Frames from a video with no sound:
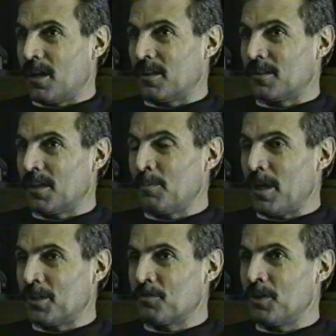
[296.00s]
The thing
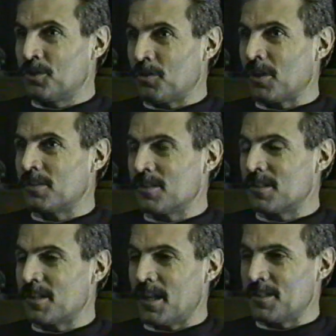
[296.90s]
about the green truck is
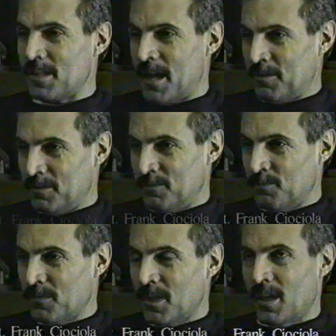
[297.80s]
it stands out,
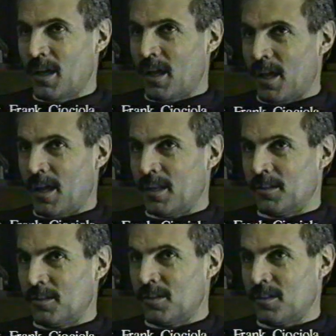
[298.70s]

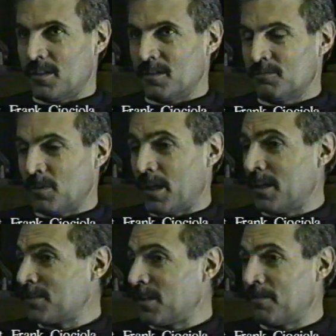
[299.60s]
and uh, I
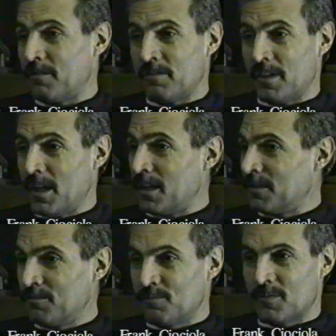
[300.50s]
guess like 58,
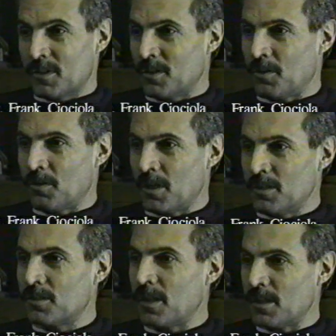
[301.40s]
you know, they
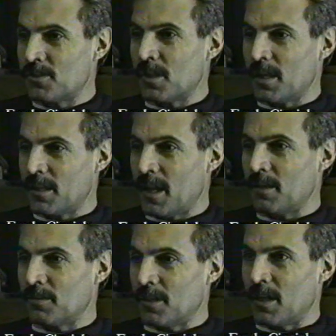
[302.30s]
they stand
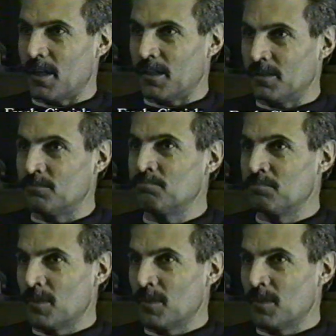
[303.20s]
out, and